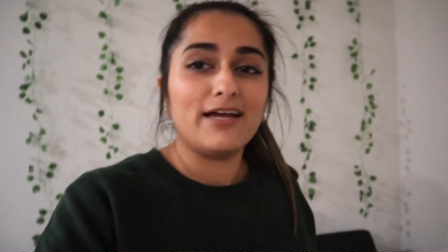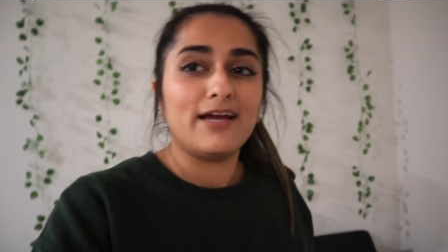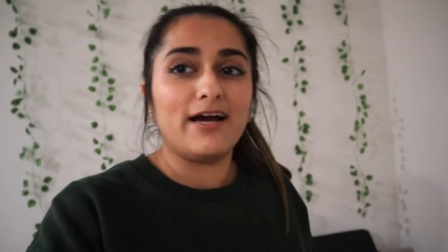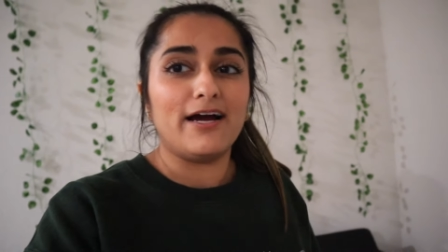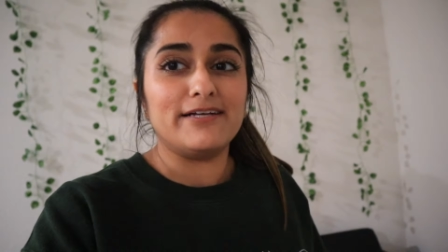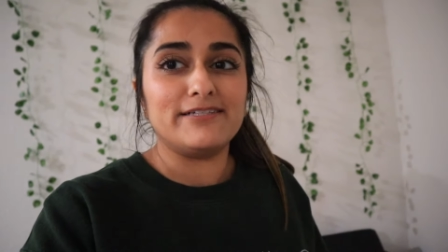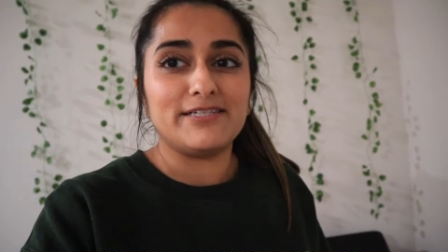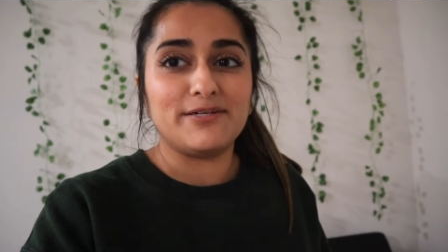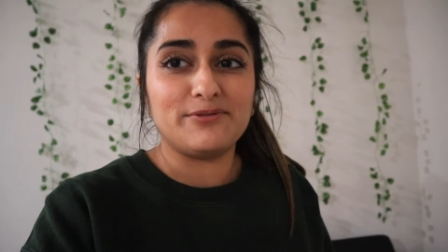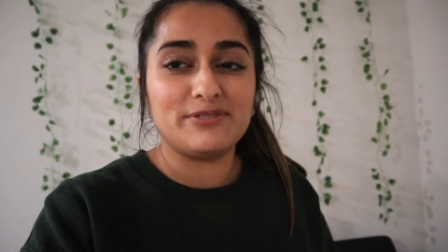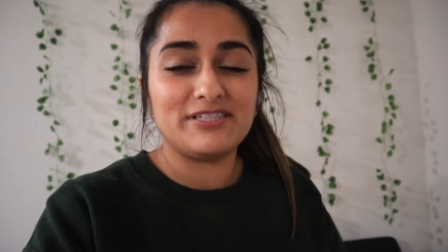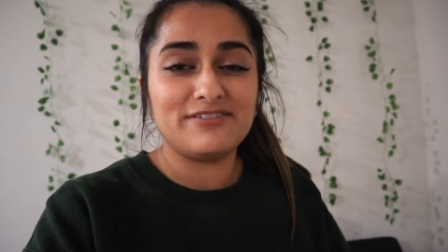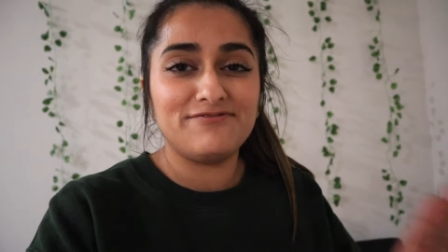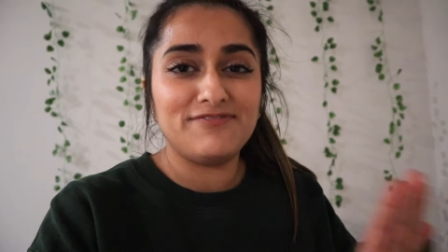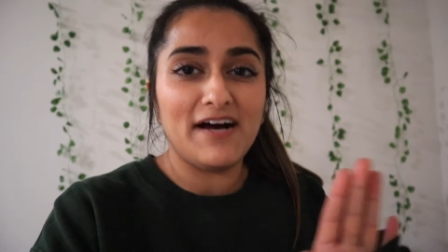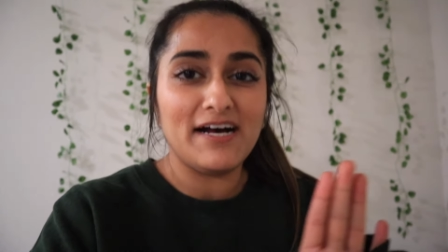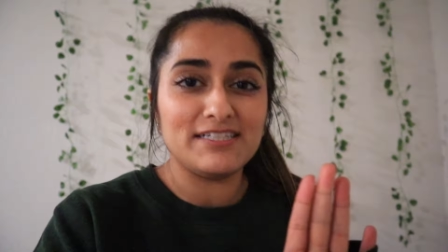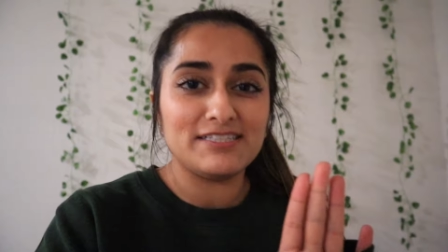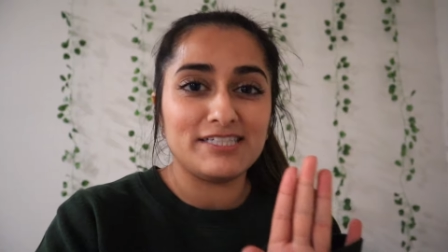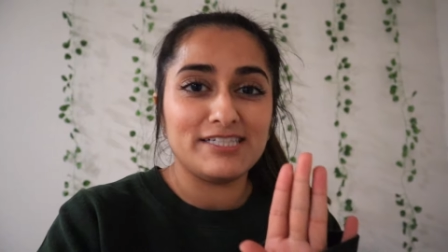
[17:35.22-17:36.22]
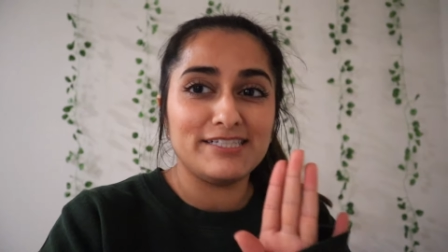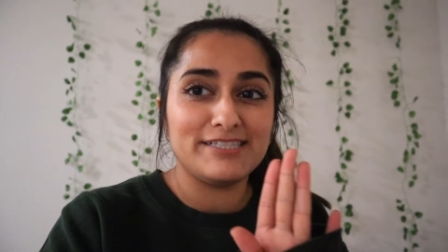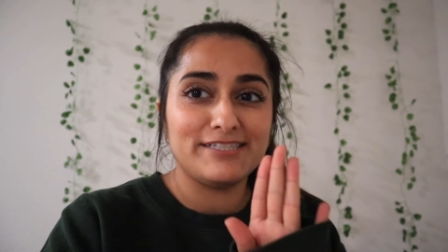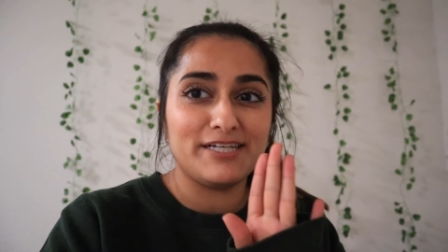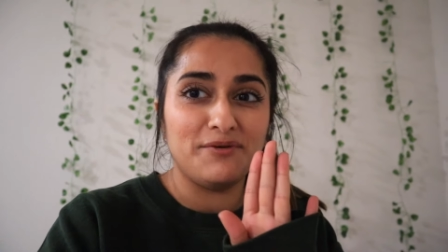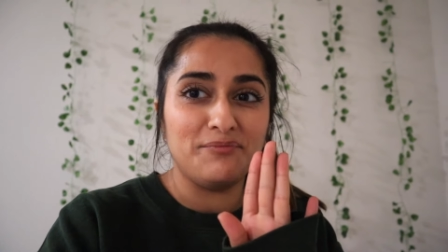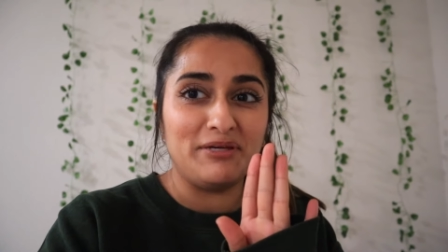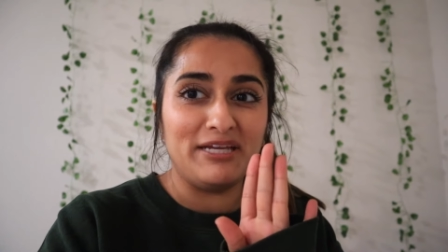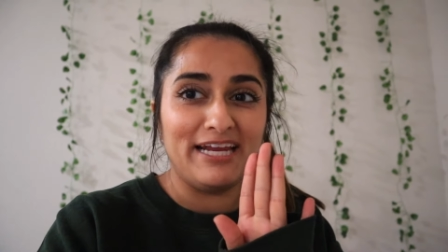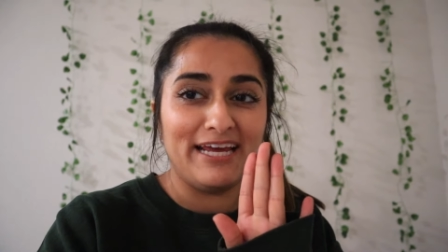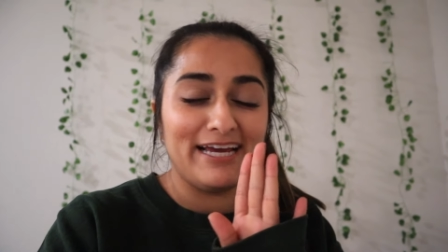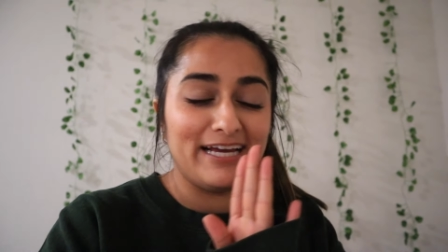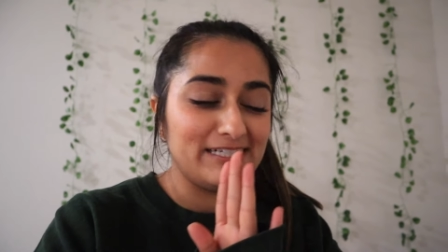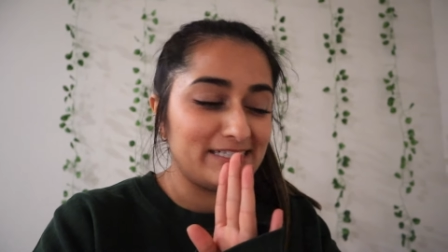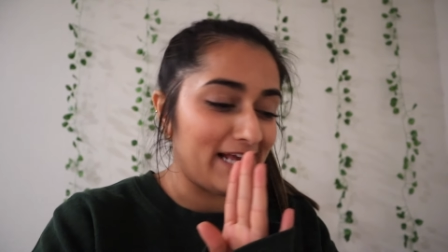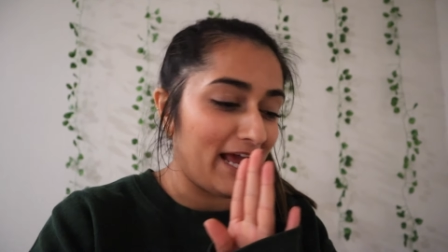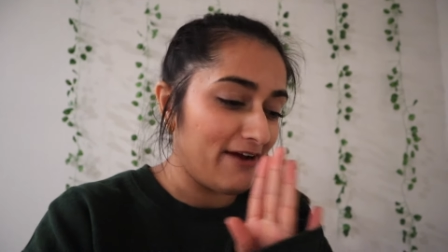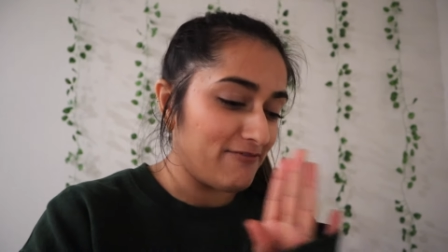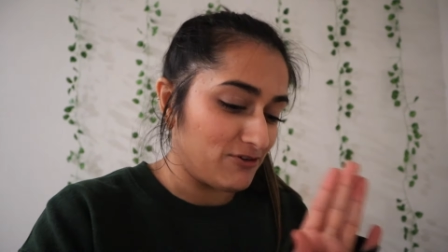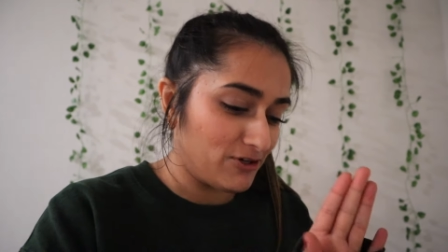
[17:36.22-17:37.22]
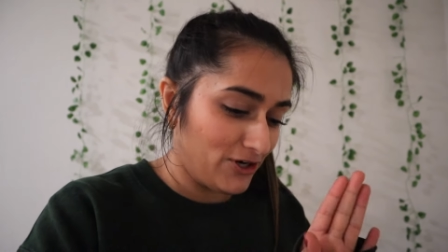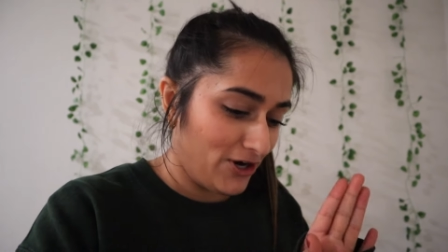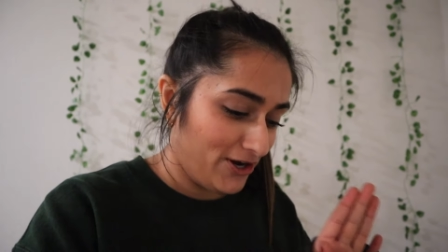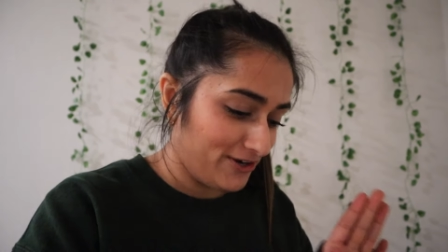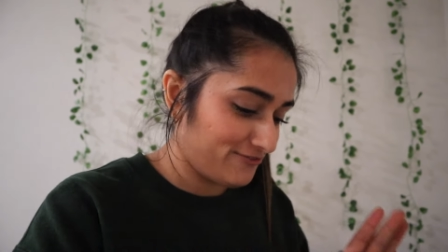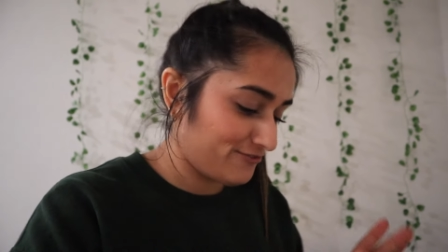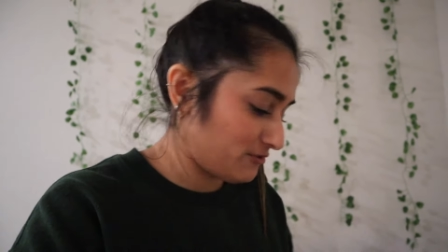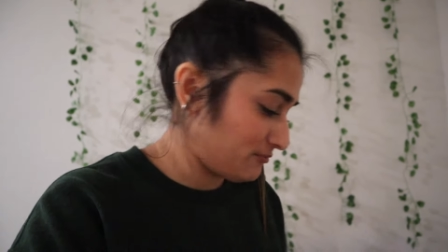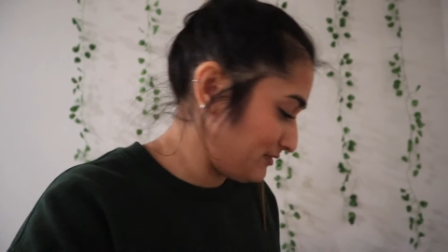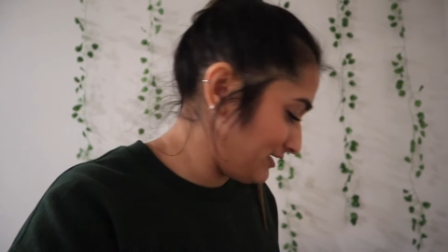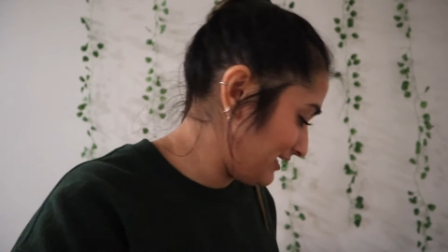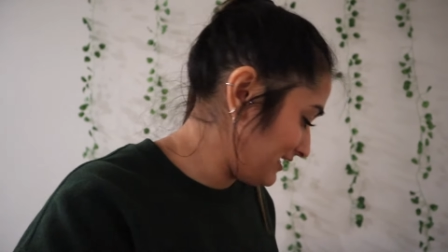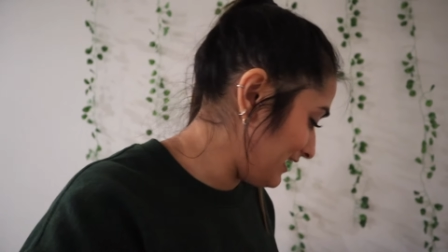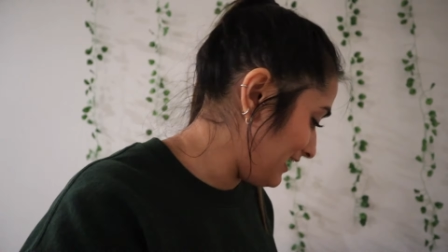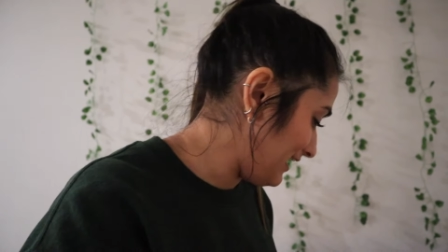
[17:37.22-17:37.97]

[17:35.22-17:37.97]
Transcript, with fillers: Guys, that was the fastest a meeting has ever gone for me.